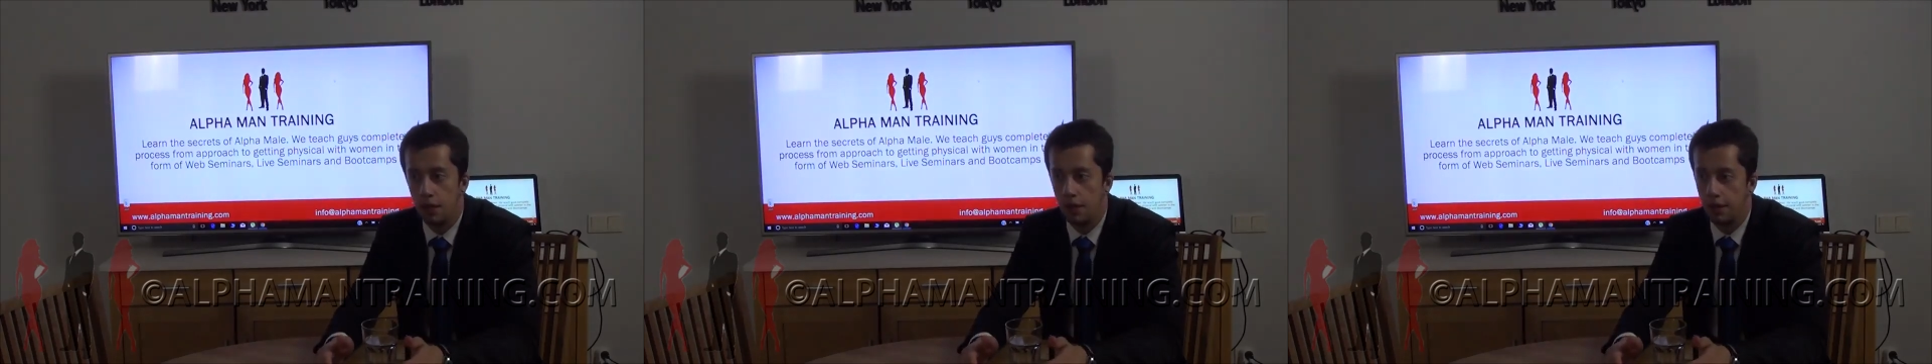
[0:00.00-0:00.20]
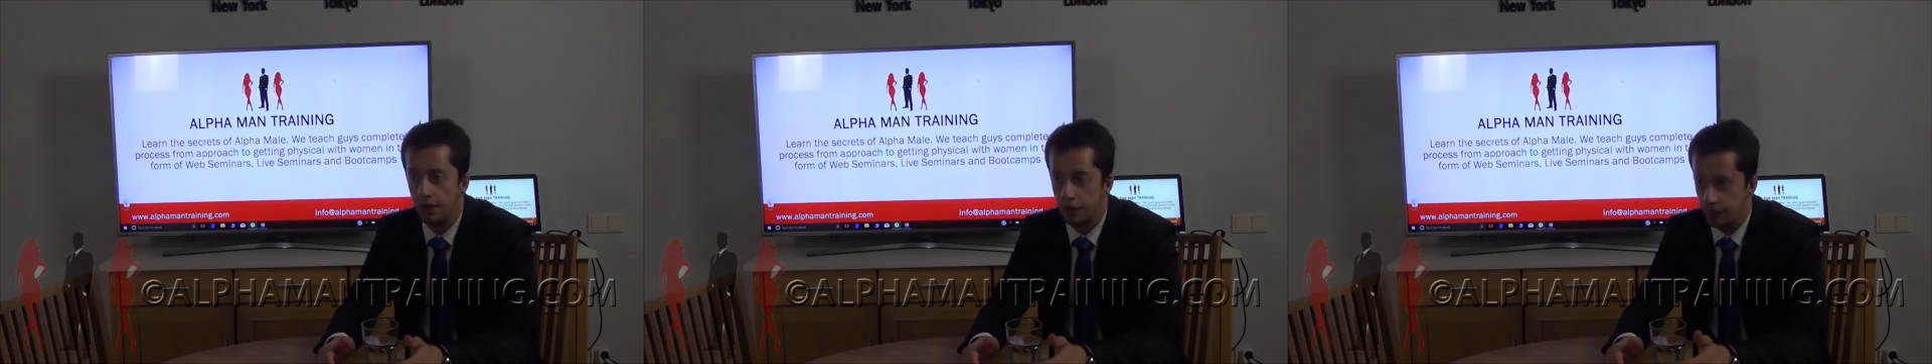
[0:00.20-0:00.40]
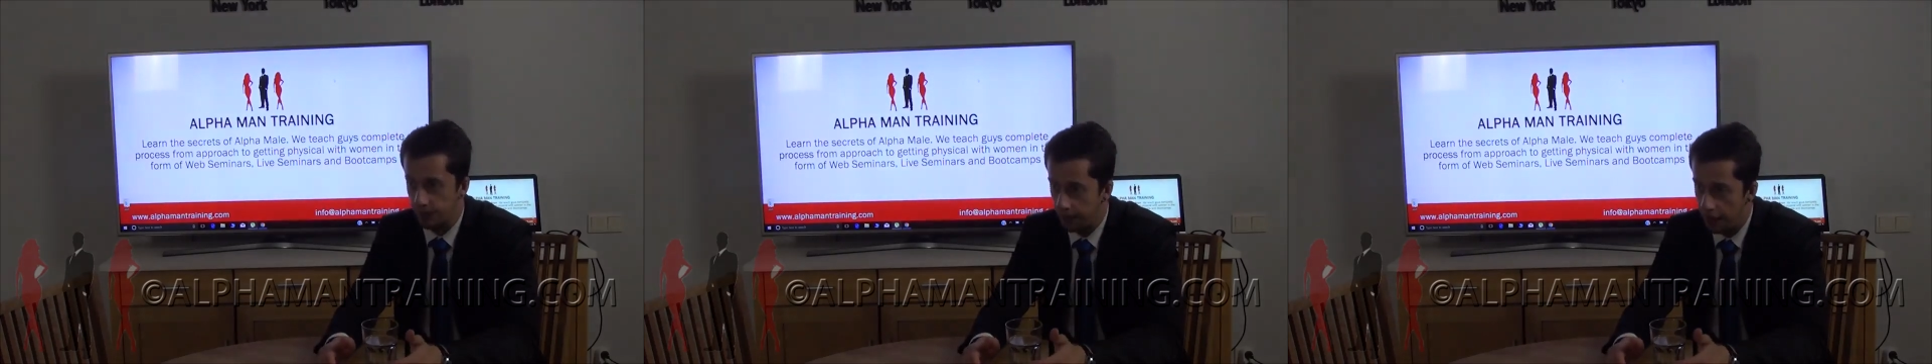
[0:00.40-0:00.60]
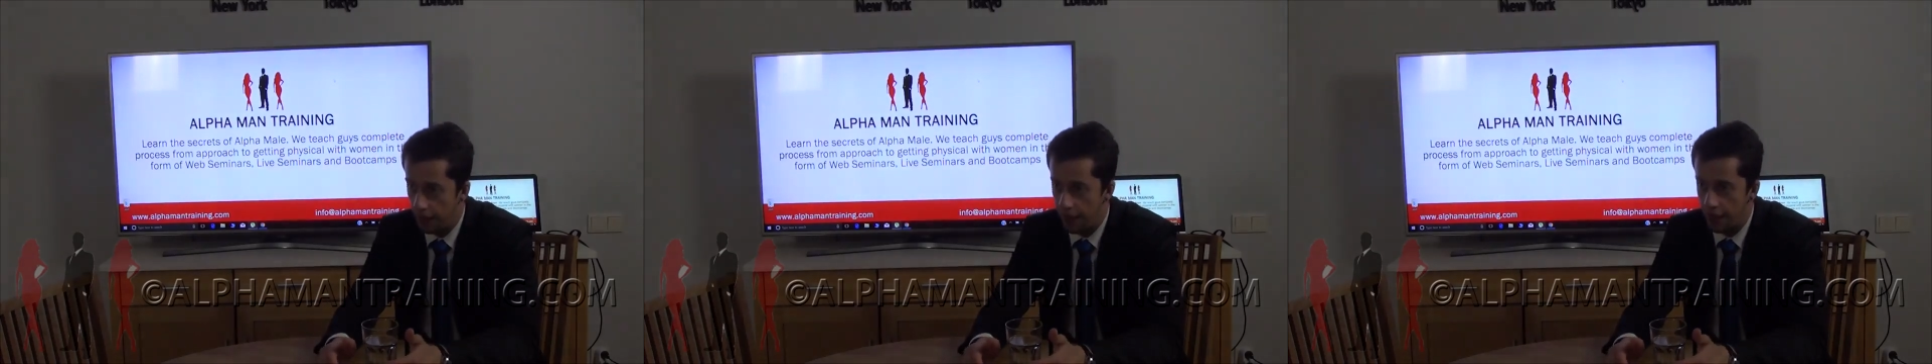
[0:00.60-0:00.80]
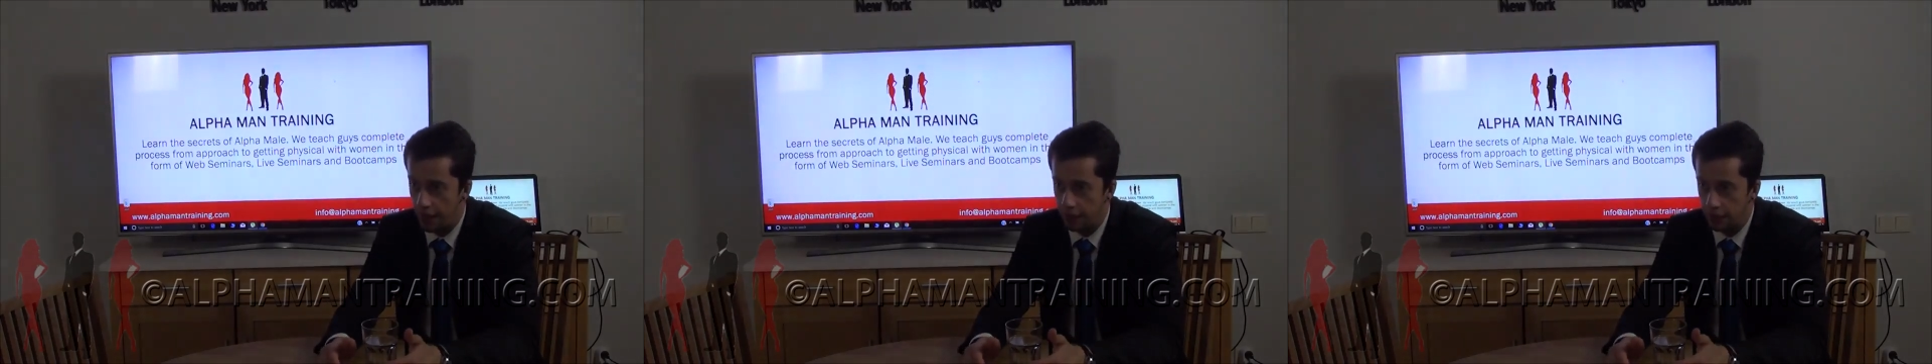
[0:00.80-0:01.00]
Um,
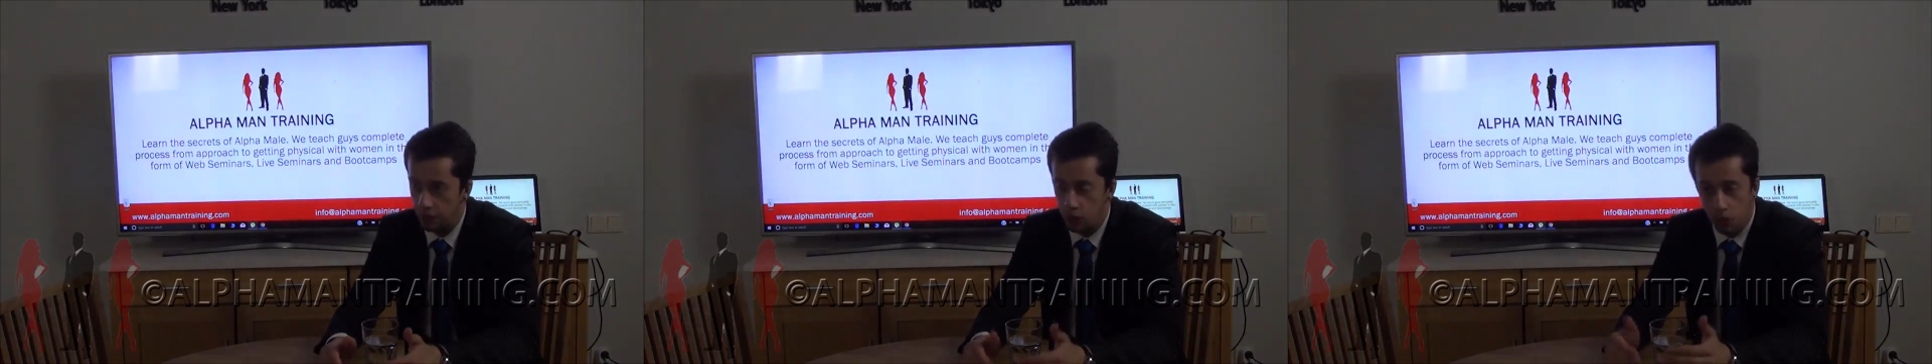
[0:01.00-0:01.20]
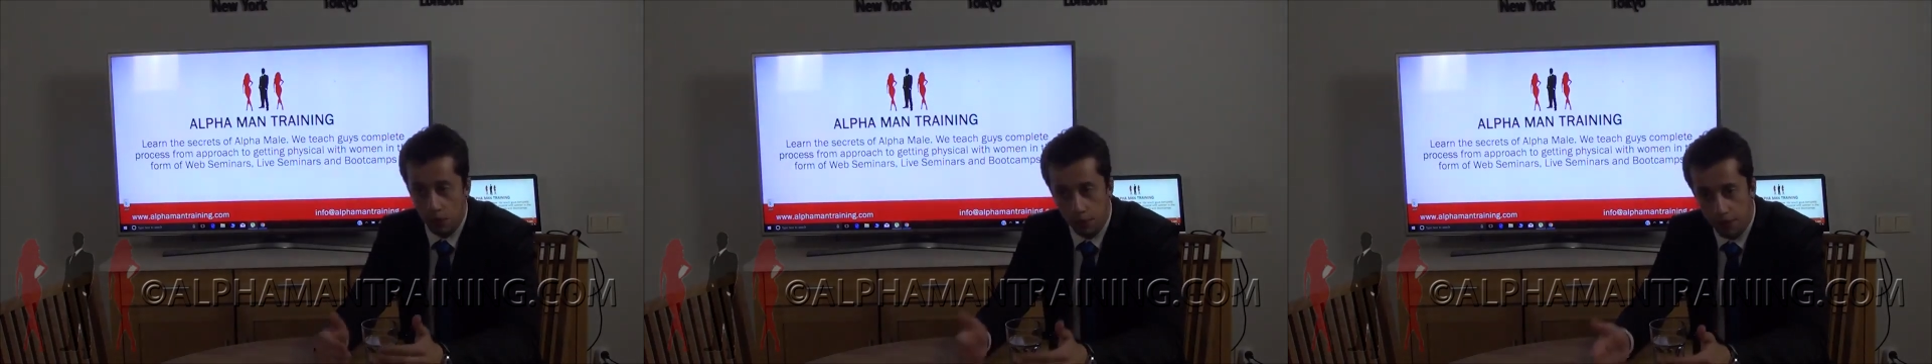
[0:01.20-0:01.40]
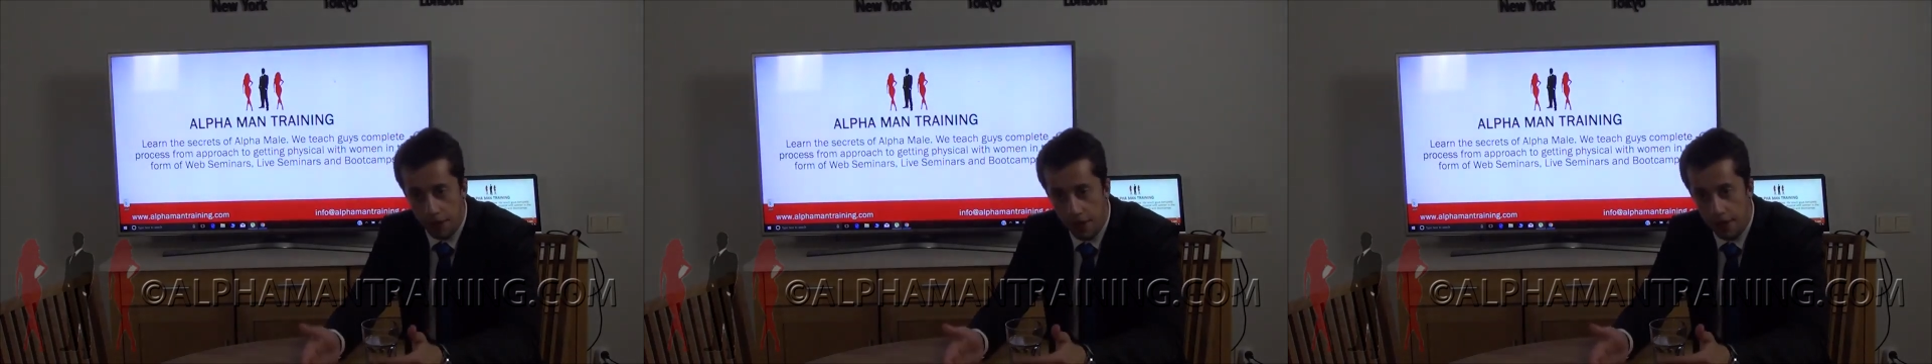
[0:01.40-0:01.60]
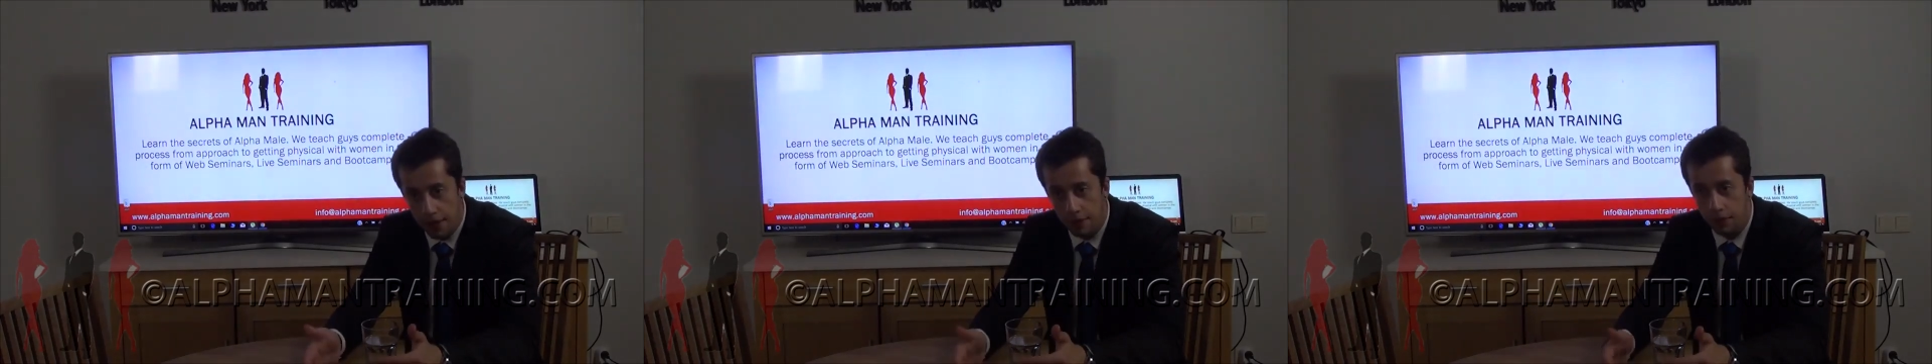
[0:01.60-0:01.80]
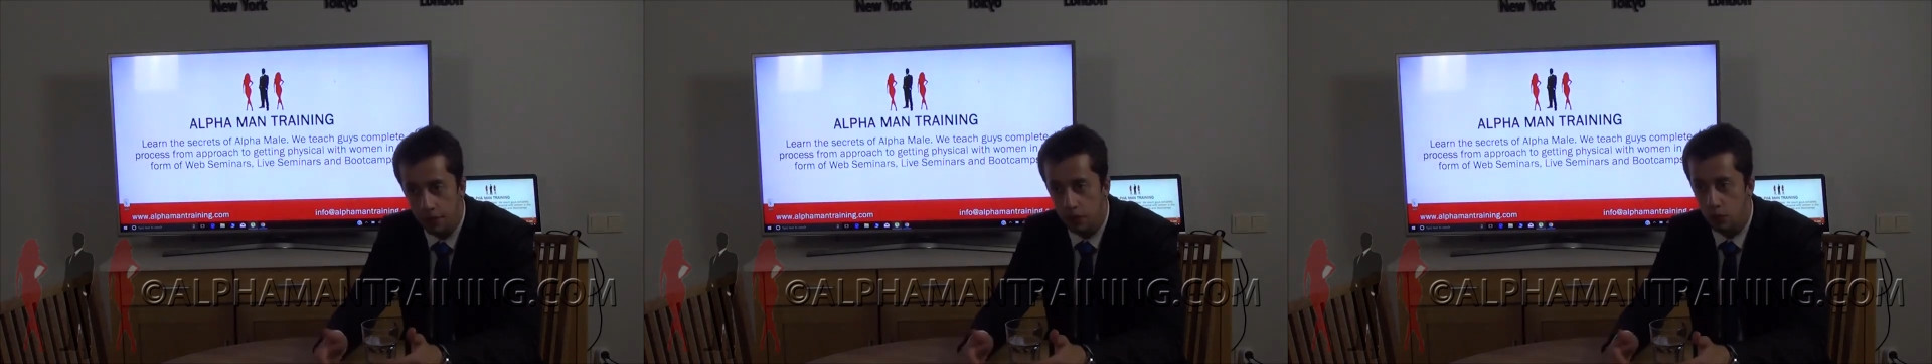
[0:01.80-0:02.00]
and you will pay,